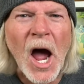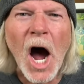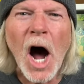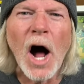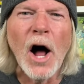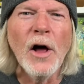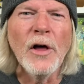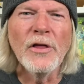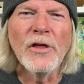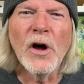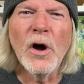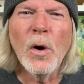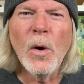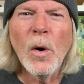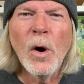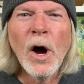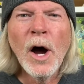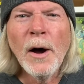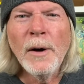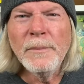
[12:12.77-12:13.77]

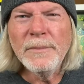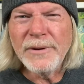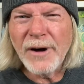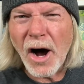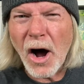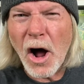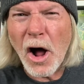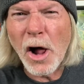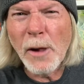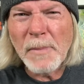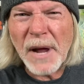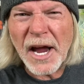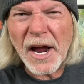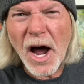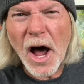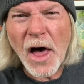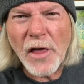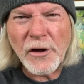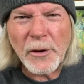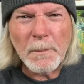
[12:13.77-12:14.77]
although all my
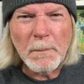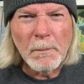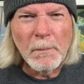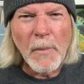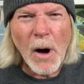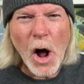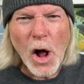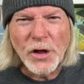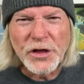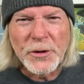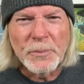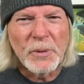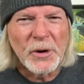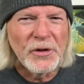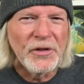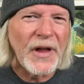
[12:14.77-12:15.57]
other multiple